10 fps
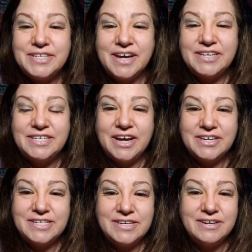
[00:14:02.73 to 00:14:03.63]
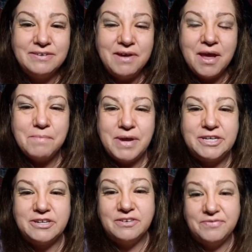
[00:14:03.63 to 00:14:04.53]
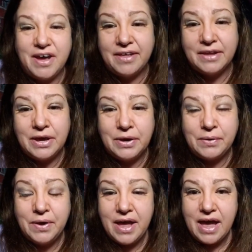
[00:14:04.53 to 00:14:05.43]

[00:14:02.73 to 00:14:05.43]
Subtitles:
talk to y'all soon. Make sure to follow